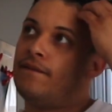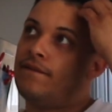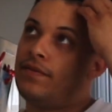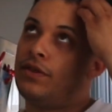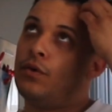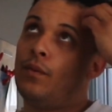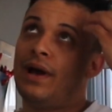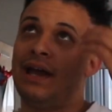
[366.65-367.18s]

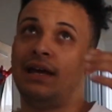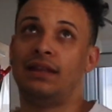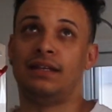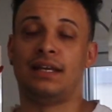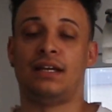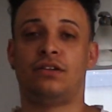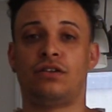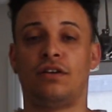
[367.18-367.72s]
the way and the
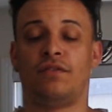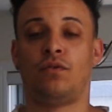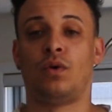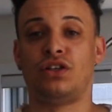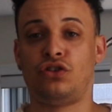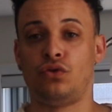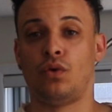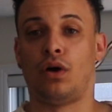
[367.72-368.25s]
nature of
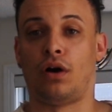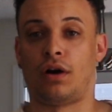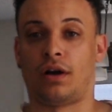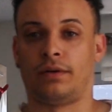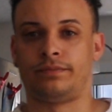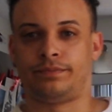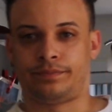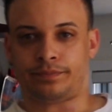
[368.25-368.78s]
what you are